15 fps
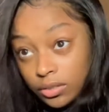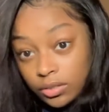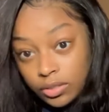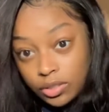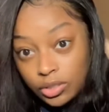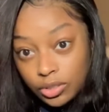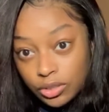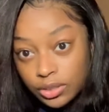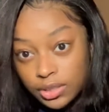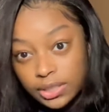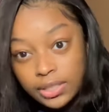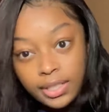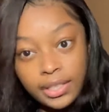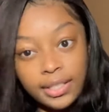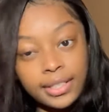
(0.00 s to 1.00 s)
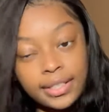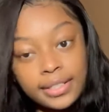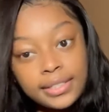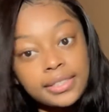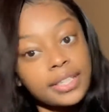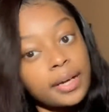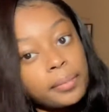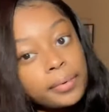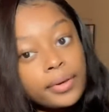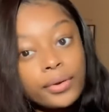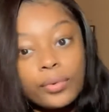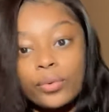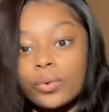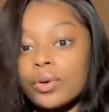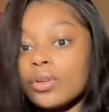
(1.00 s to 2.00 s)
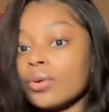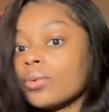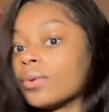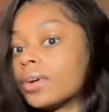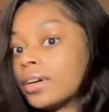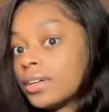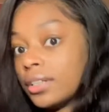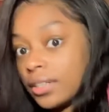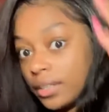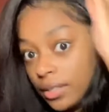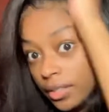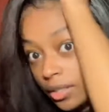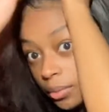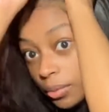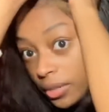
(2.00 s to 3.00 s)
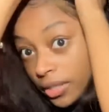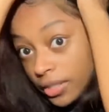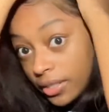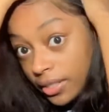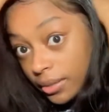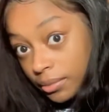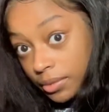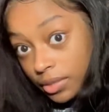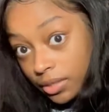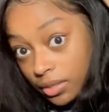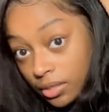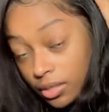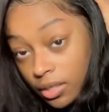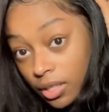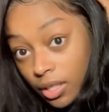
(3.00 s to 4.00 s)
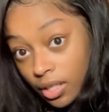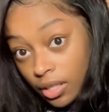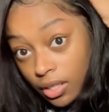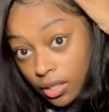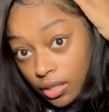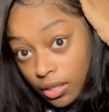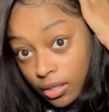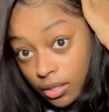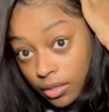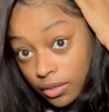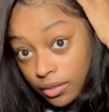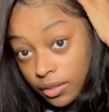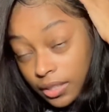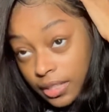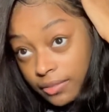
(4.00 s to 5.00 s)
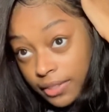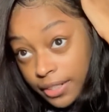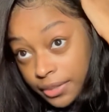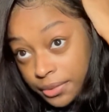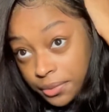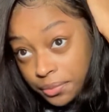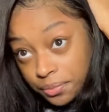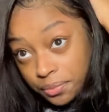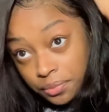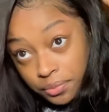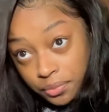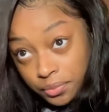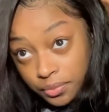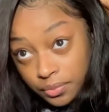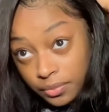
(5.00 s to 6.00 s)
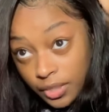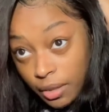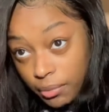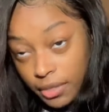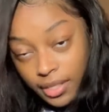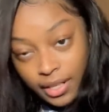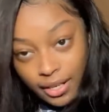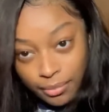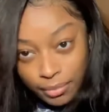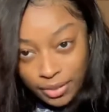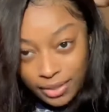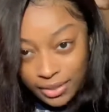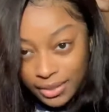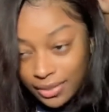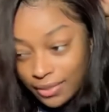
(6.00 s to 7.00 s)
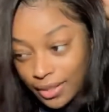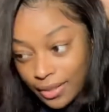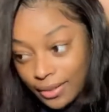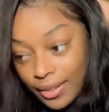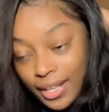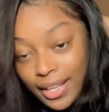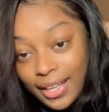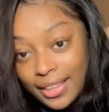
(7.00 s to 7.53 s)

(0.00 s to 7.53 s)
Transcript: The trick is I put oil on the part that I'm gonna leave out. I mean, that I'm gonna leave out.